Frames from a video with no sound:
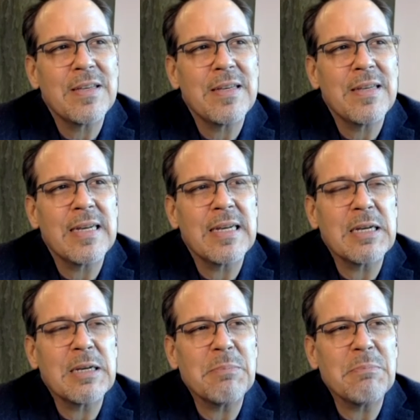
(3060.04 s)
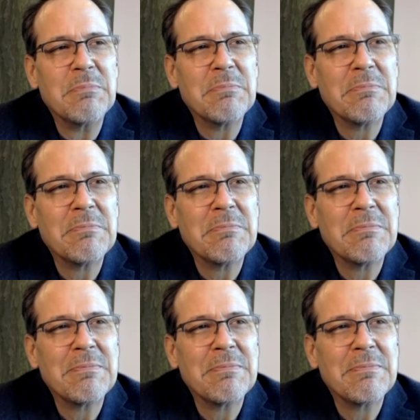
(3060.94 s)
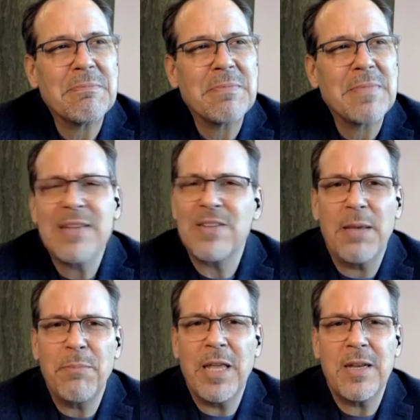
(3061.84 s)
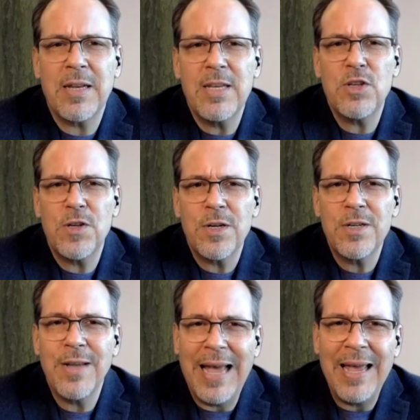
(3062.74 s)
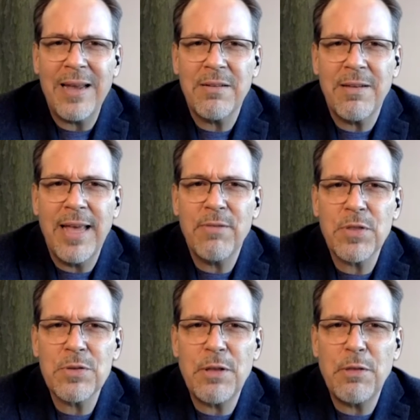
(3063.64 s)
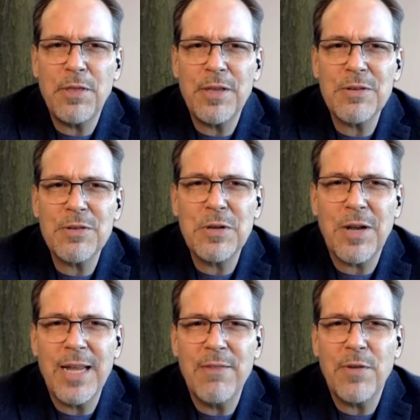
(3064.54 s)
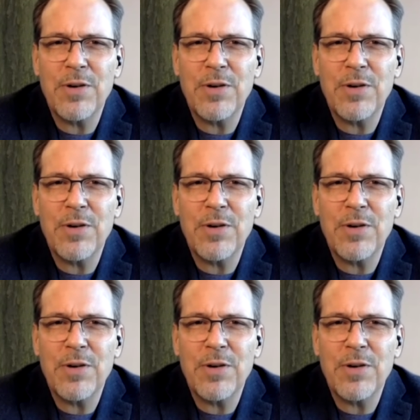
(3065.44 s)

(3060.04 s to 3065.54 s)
um, has that made it easier to act, having those other things in your life, or